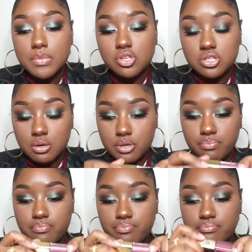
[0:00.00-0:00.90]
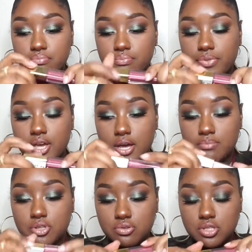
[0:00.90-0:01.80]
So
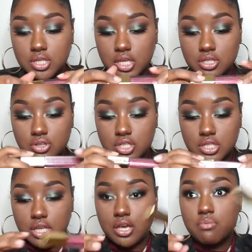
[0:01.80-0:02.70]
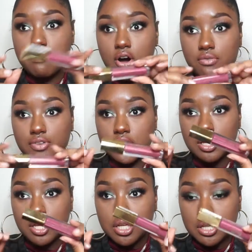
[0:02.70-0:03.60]
I'm using, so this is like a
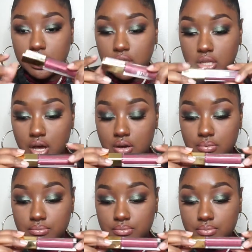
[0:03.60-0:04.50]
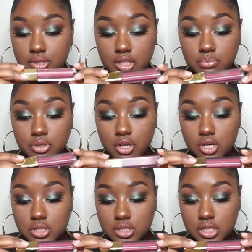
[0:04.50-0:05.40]
mauve lip
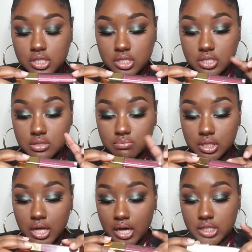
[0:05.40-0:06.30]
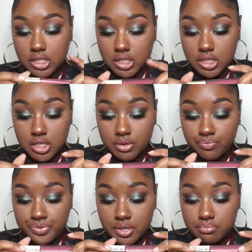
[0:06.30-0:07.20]
gloss, and this is Milani
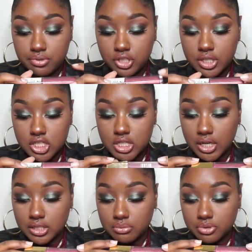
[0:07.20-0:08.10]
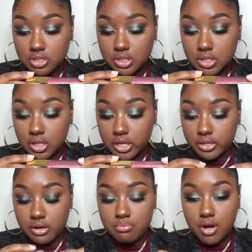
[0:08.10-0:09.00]
Brilliant Shine lip gloss in the
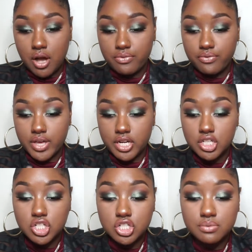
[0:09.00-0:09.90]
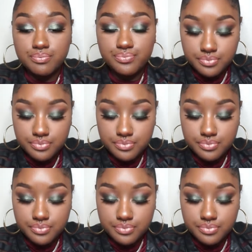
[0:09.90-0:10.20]
color Mauve Fetish.